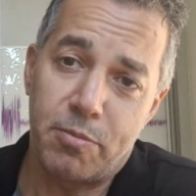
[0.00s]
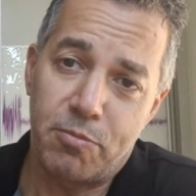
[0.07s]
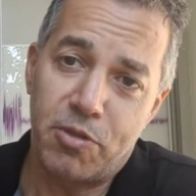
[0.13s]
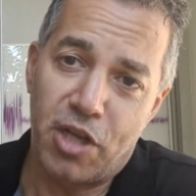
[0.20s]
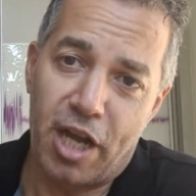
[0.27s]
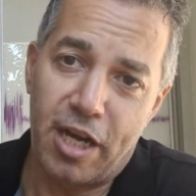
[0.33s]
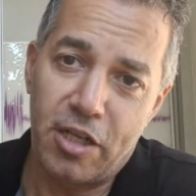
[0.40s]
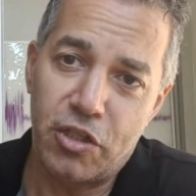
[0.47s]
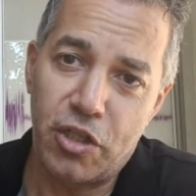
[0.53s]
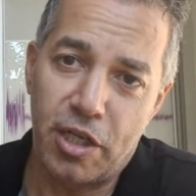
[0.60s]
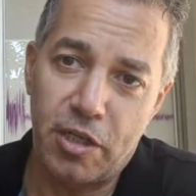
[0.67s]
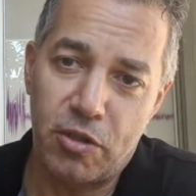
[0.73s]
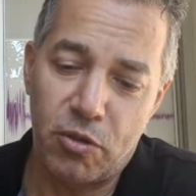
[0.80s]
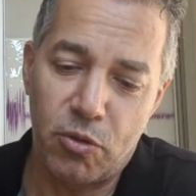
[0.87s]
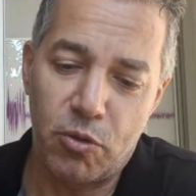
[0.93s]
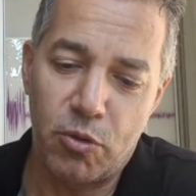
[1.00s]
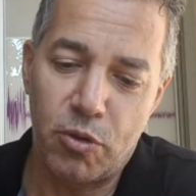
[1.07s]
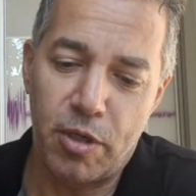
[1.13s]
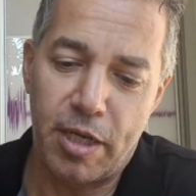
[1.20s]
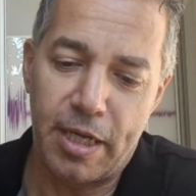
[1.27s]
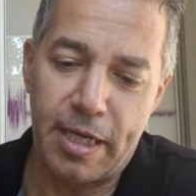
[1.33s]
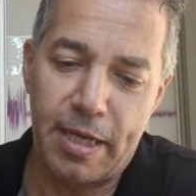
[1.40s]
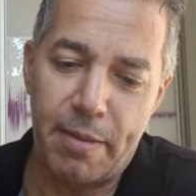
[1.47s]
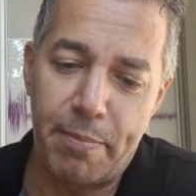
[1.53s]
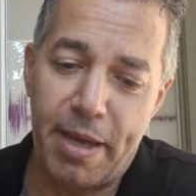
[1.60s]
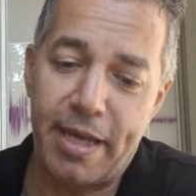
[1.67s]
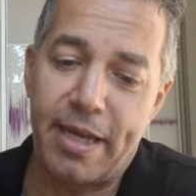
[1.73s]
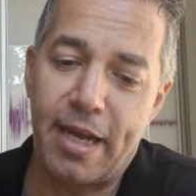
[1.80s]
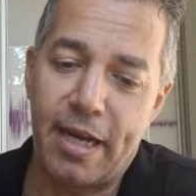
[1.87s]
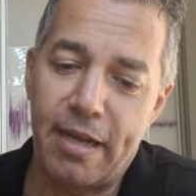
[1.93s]
challenging to
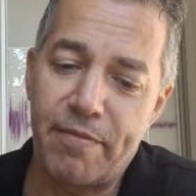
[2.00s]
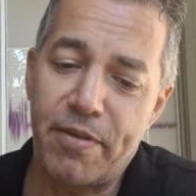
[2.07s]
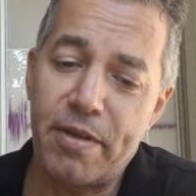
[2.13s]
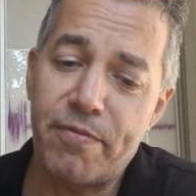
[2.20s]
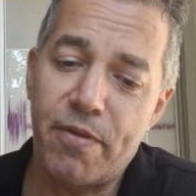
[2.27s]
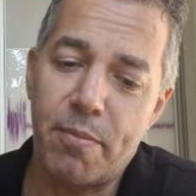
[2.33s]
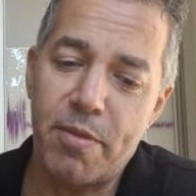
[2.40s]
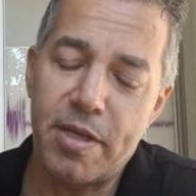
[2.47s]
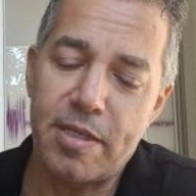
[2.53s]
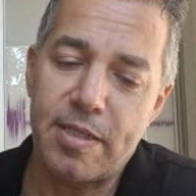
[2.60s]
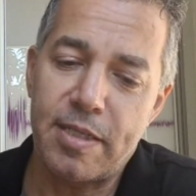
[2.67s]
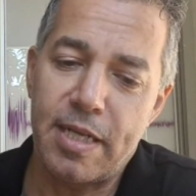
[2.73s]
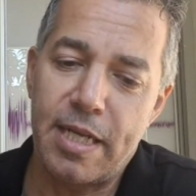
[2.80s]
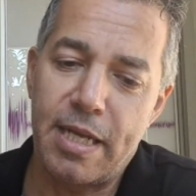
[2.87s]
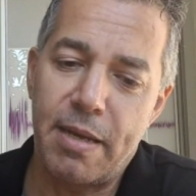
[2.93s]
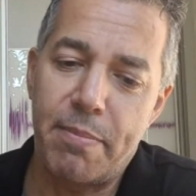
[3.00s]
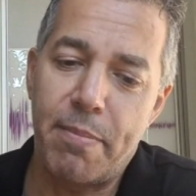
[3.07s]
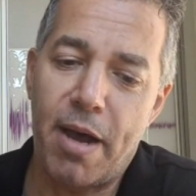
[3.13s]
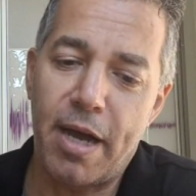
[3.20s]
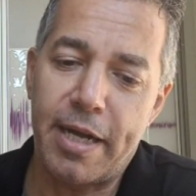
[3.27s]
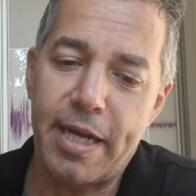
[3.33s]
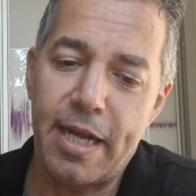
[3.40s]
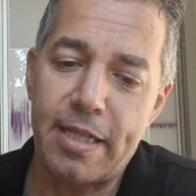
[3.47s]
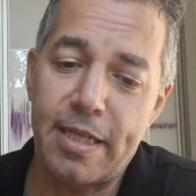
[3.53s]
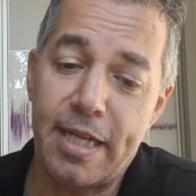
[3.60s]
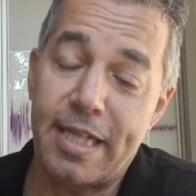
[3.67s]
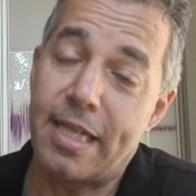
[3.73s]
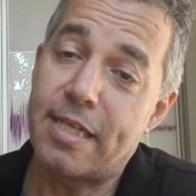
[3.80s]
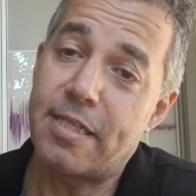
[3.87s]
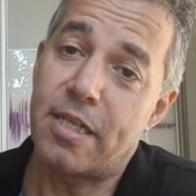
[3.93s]
make a living from this market.
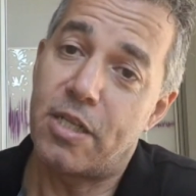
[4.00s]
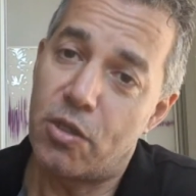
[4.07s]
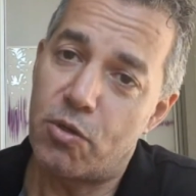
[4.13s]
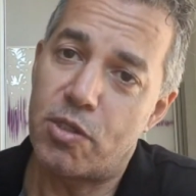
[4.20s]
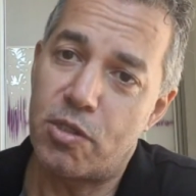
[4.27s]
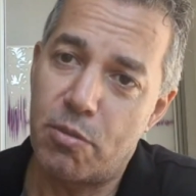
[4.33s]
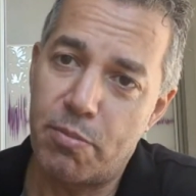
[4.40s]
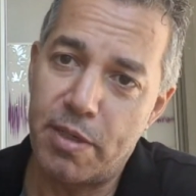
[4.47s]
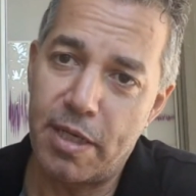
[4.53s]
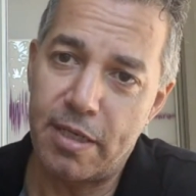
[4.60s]
At least it used to be